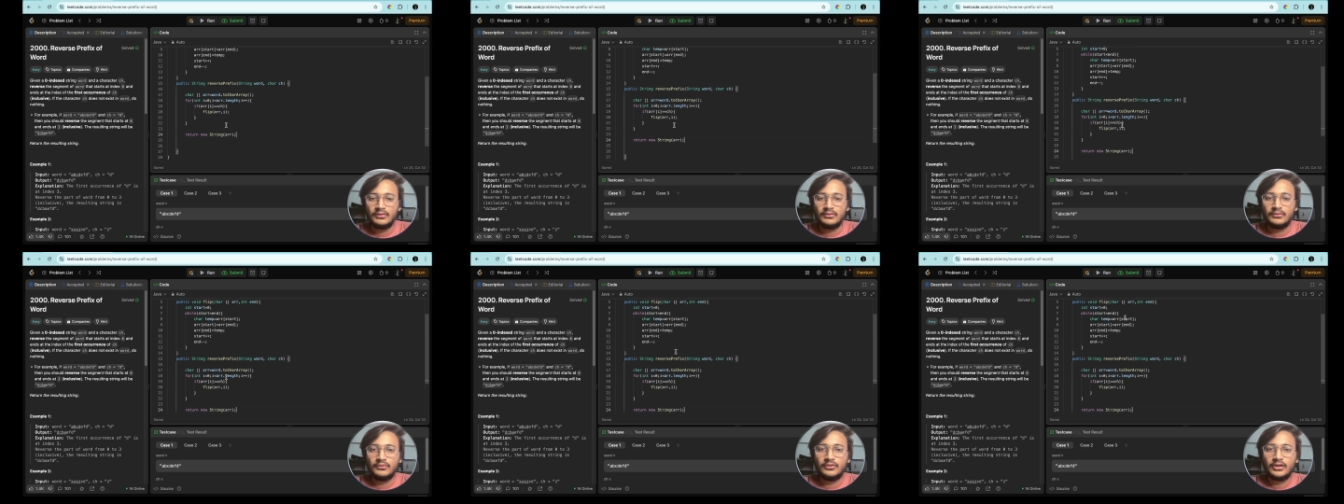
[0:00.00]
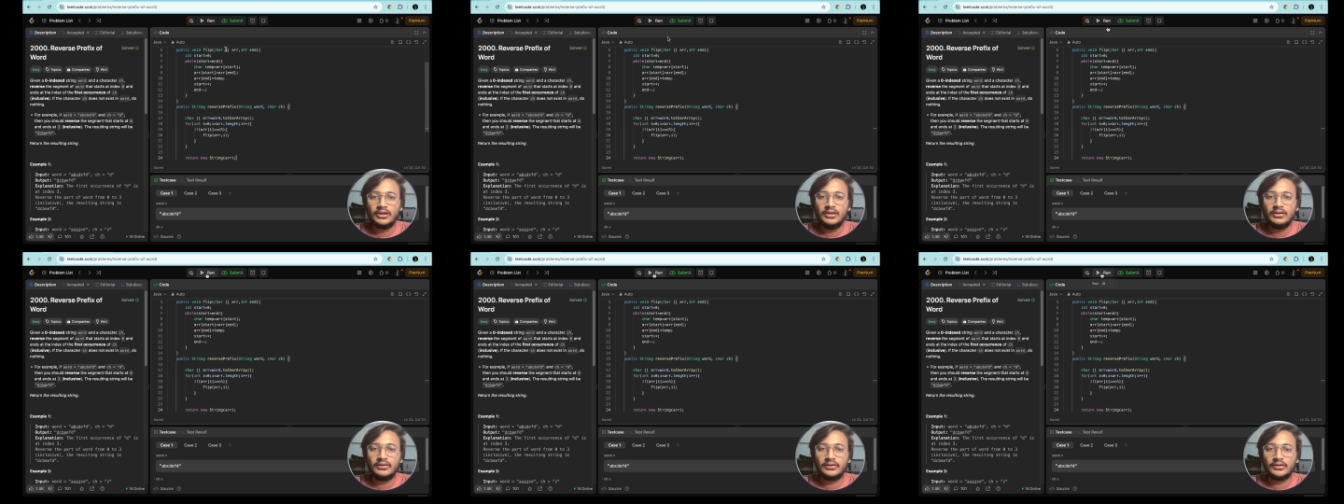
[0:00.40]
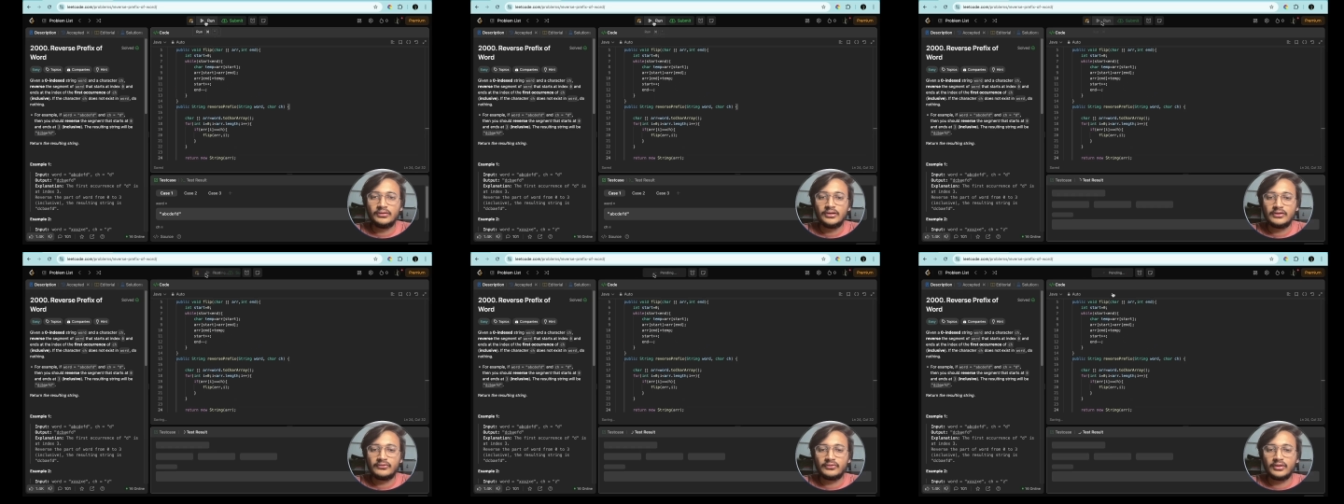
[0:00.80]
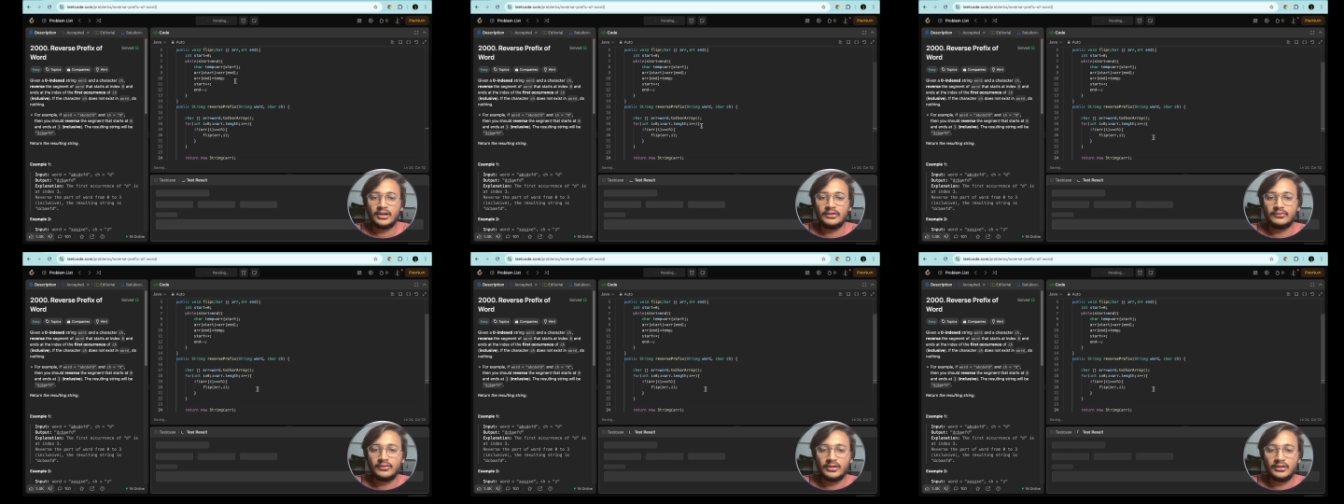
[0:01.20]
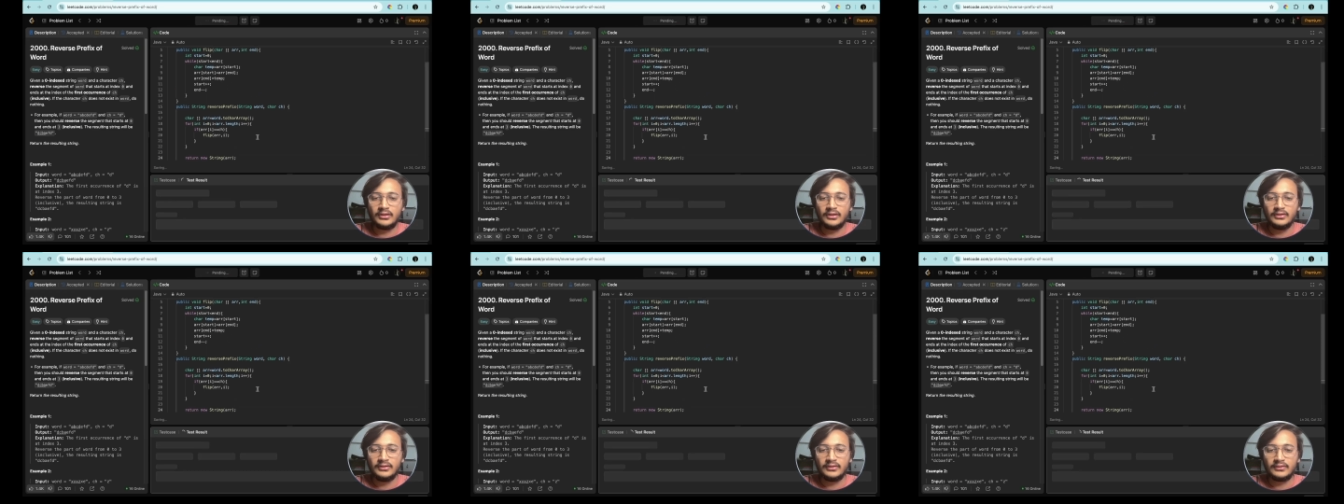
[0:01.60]
Okay, now let's try to run
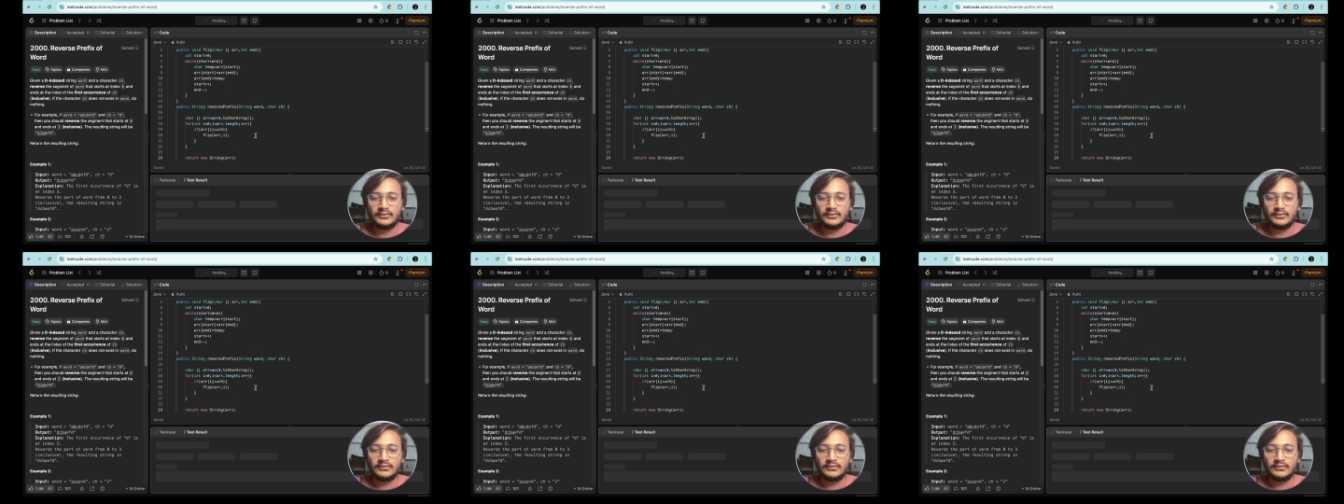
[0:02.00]
this.